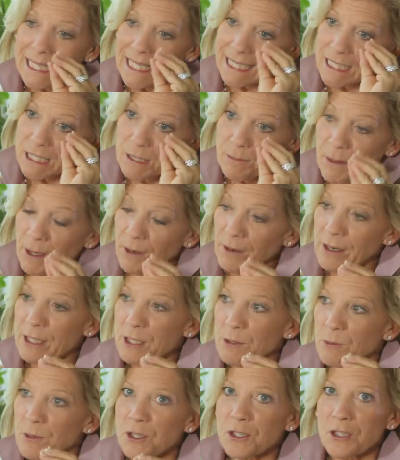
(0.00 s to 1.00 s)

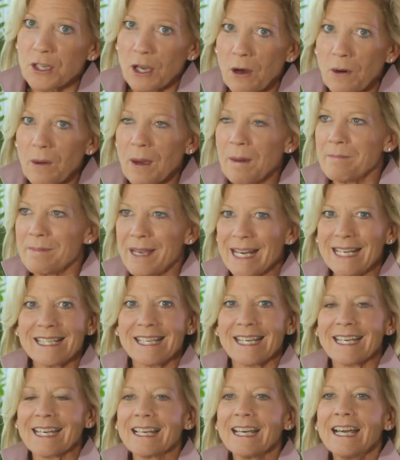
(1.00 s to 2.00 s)
experience was so
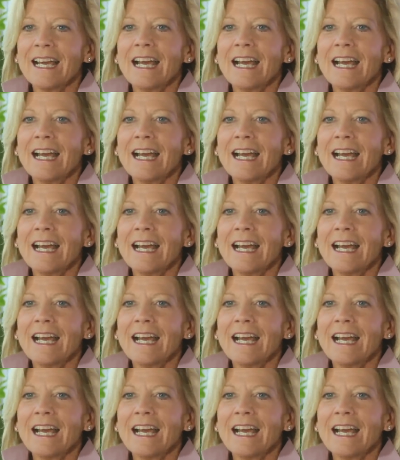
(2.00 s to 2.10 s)
amazing.